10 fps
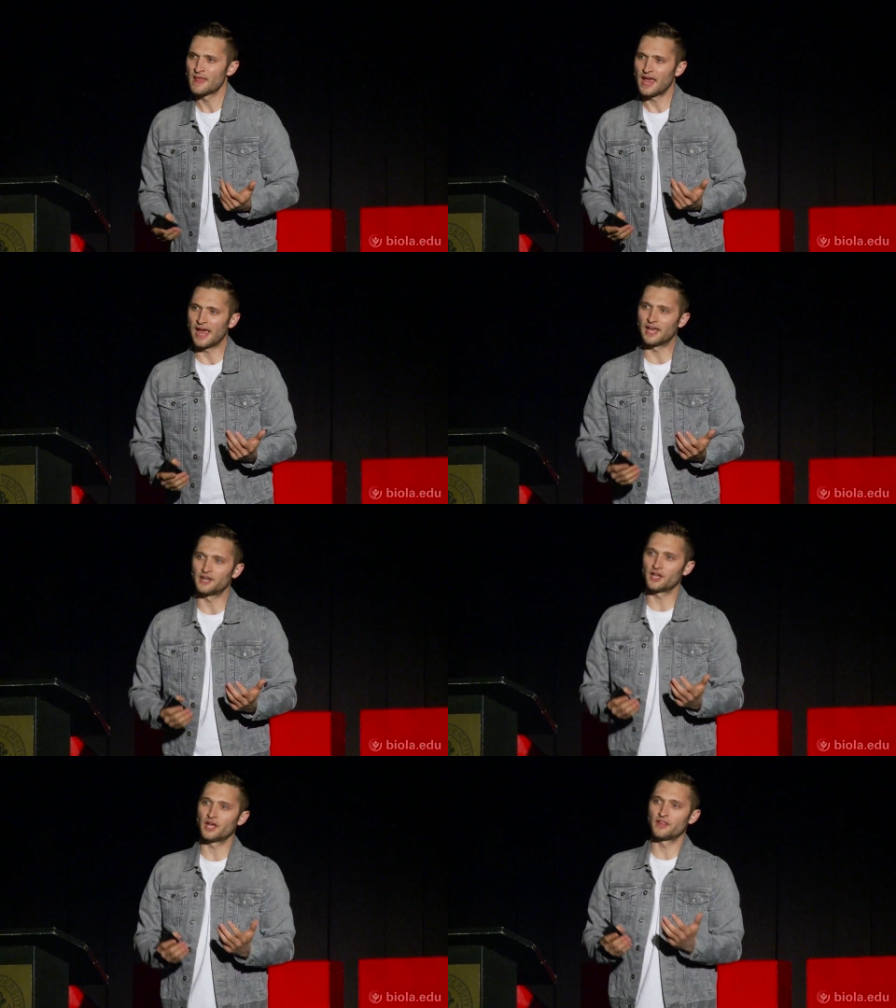
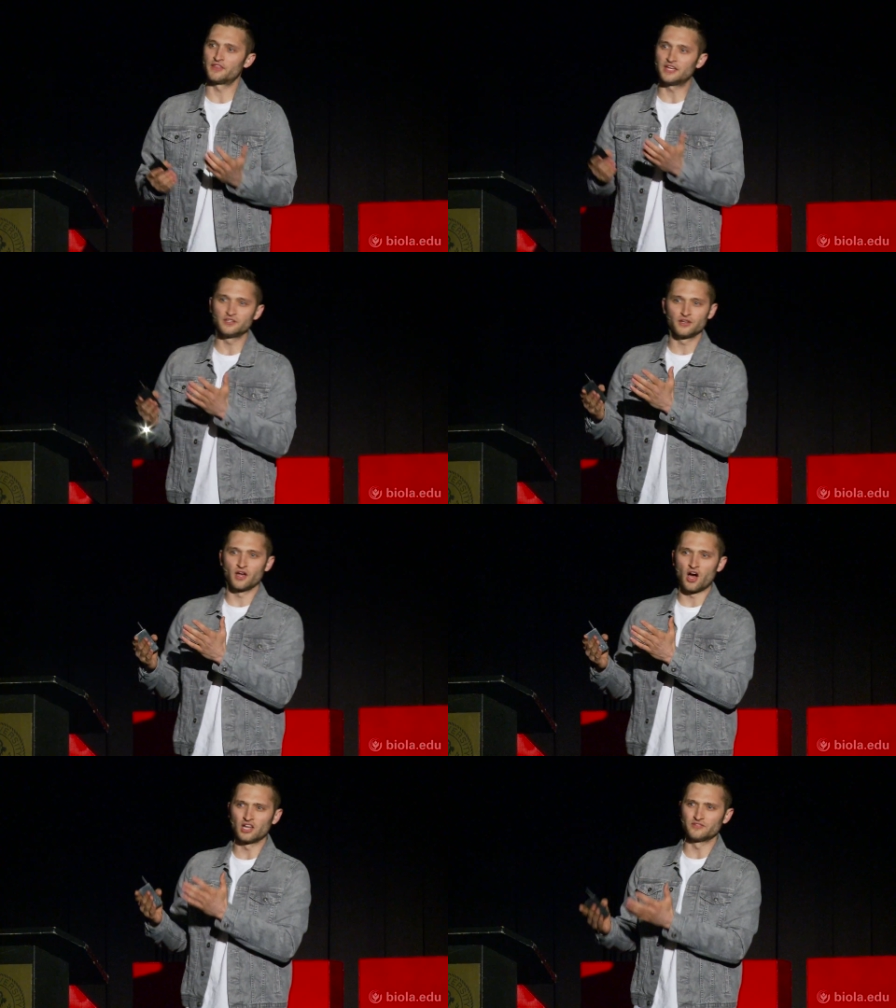And then
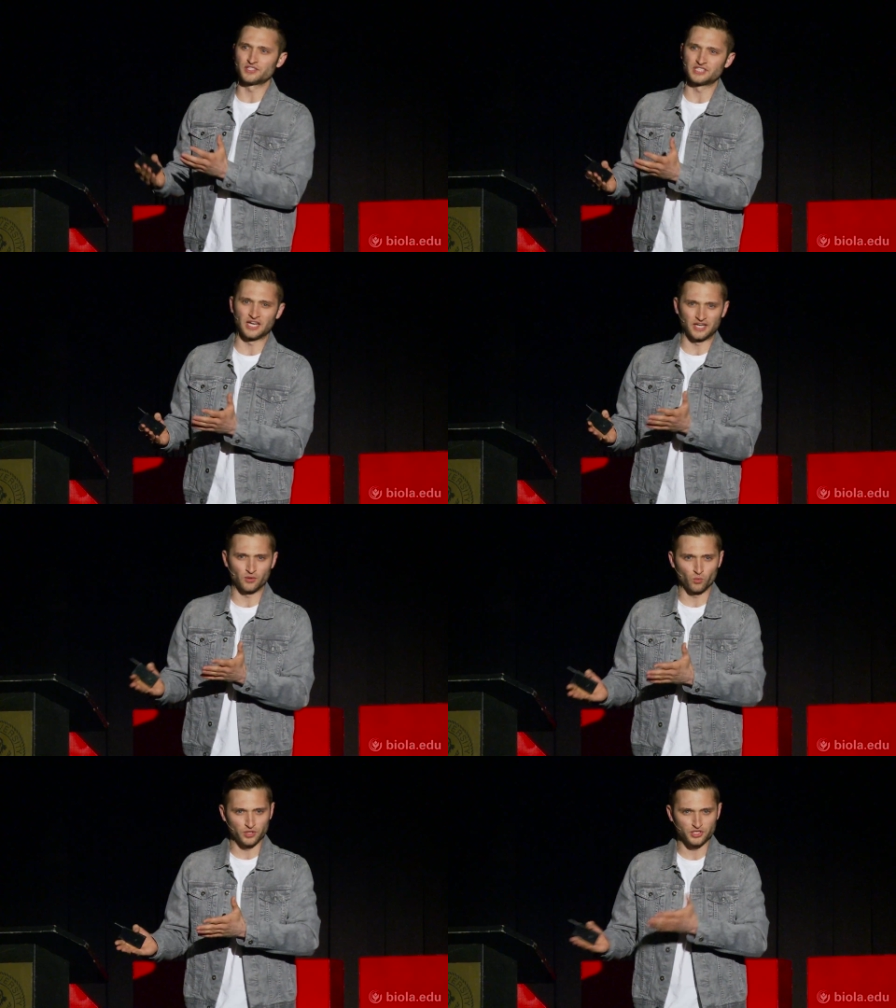all of a sudden,
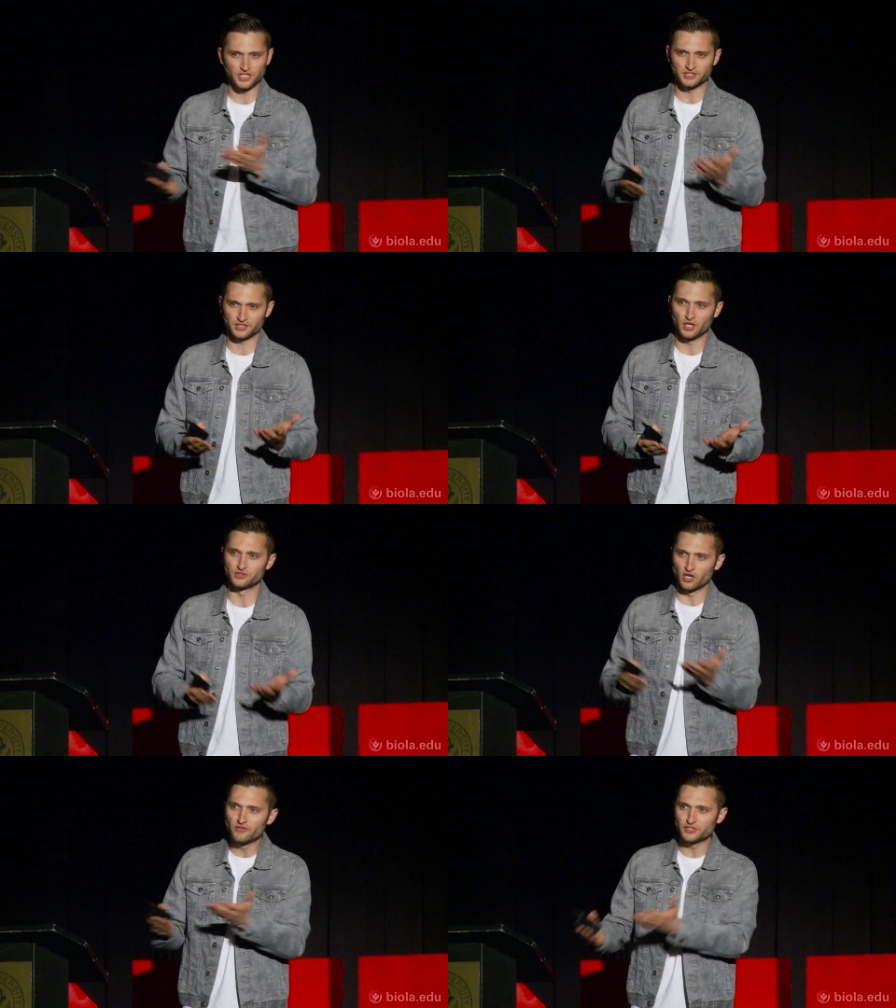when Jesus
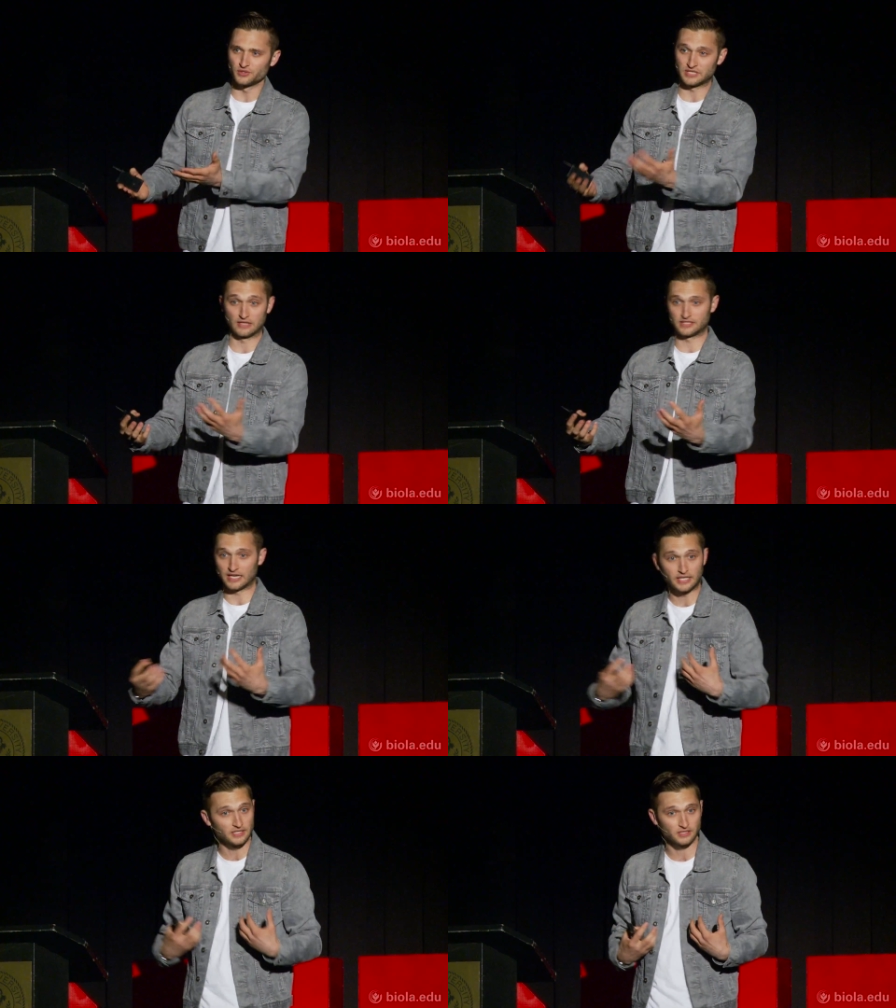goes over to his house,
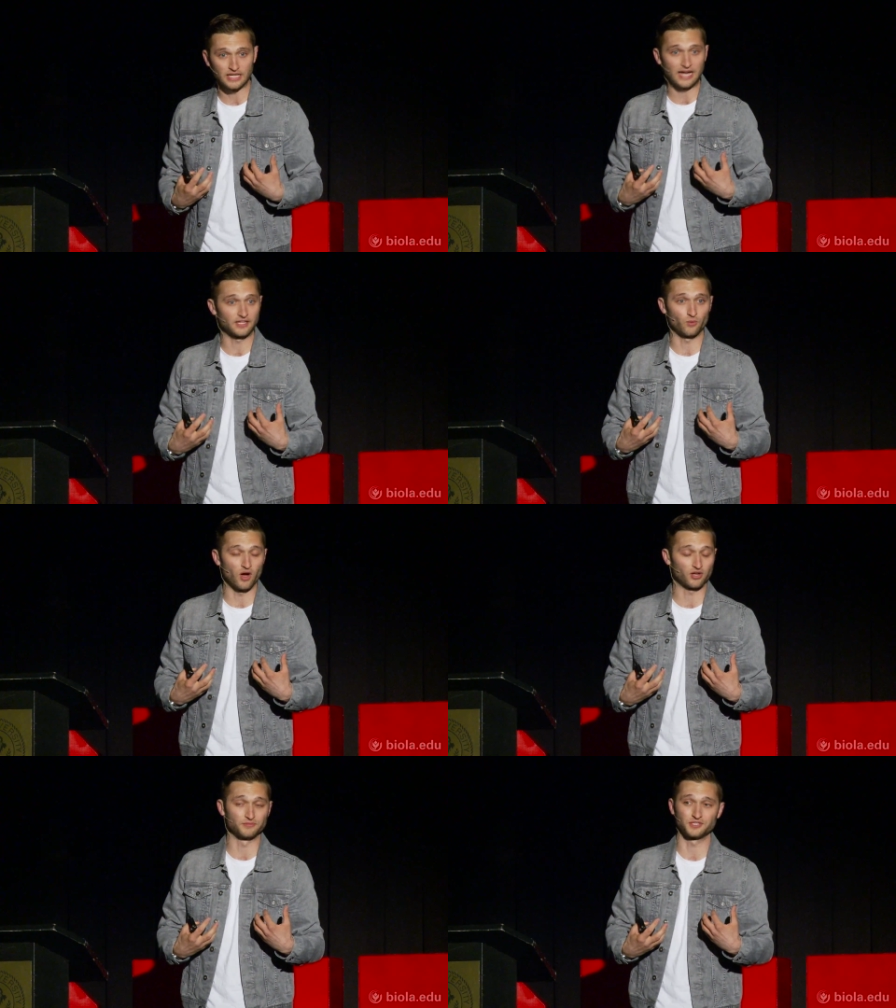Zacchaeus gladly
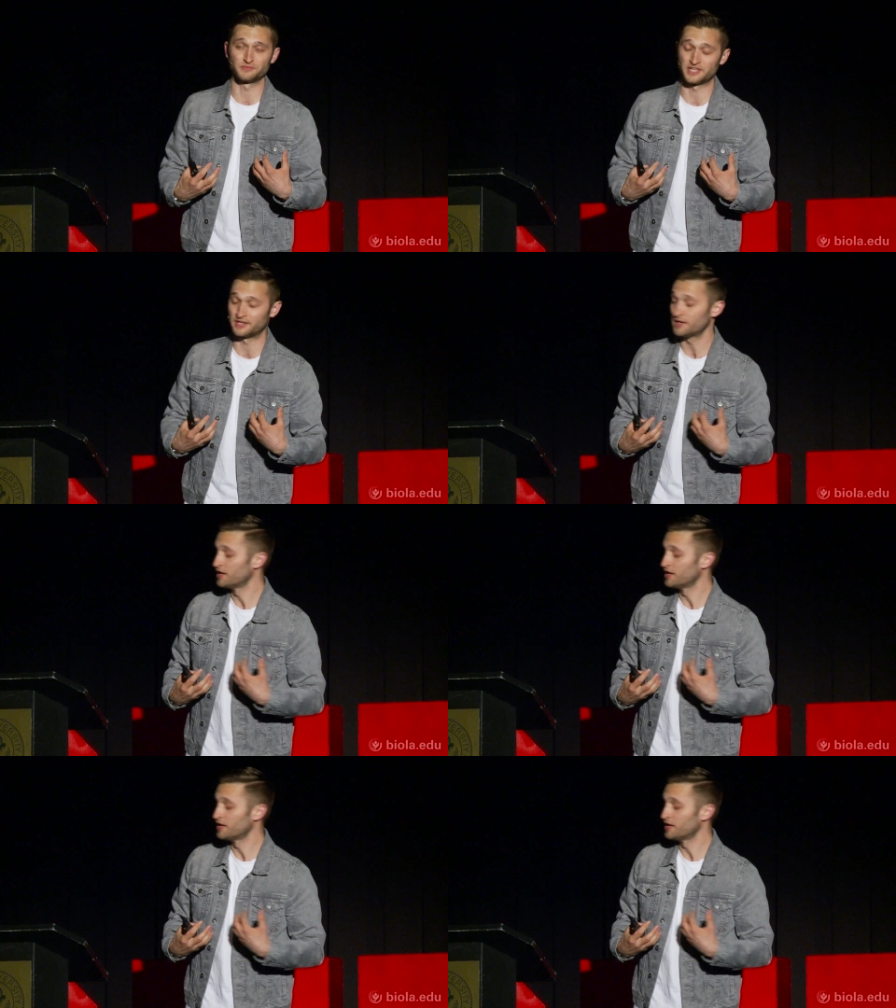welcomes him in.